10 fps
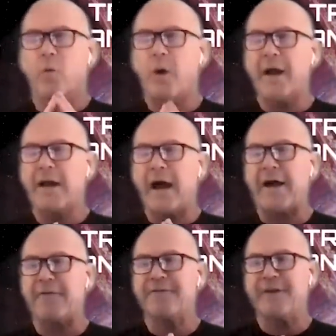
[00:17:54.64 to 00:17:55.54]
what
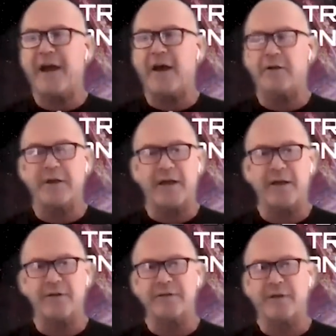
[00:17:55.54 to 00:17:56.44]
I've found
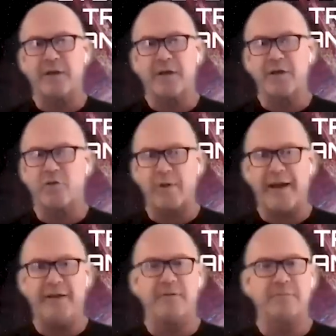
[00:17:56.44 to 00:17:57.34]
is
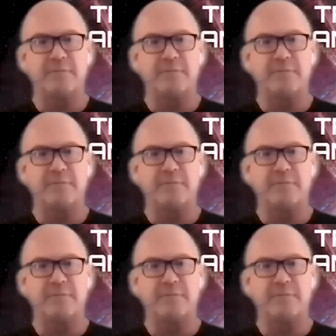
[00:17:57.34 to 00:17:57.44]
grit.